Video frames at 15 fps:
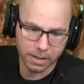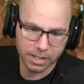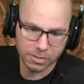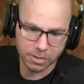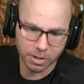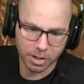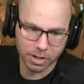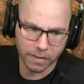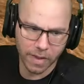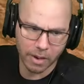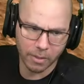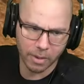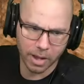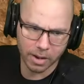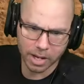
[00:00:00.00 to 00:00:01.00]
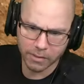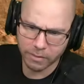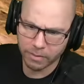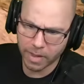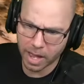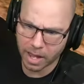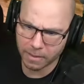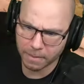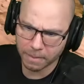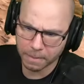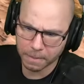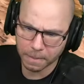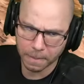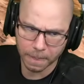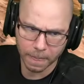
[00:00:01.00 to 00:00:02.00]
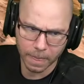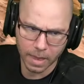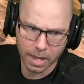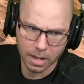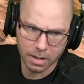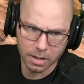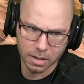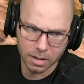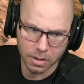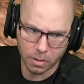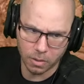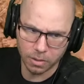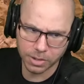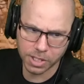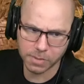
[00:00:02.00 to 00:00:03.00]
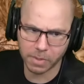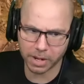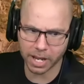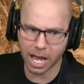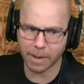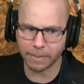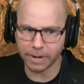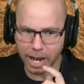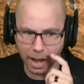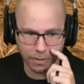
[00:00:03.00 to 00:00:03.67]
we're looking that way. I'll give him that. Orange is bunny hopping down the